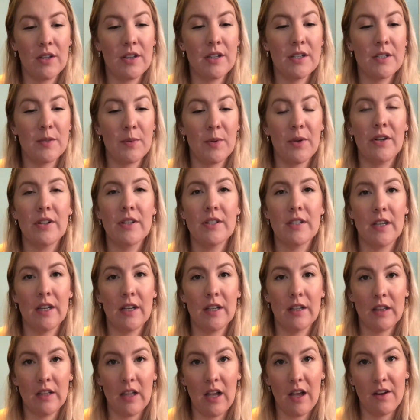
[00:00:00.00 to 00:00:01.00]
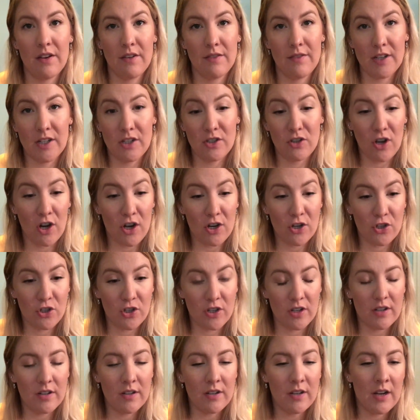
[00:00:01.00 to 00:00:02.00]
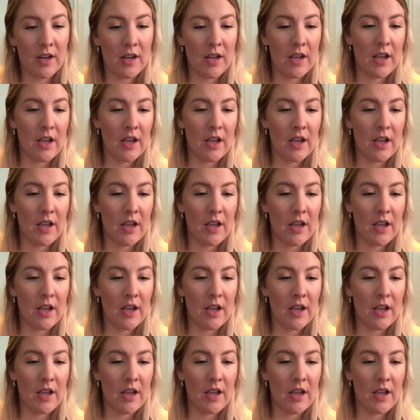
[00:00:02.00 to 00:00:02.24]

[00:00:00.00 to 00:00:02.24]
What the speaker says: experiencing a lot of exhaustion.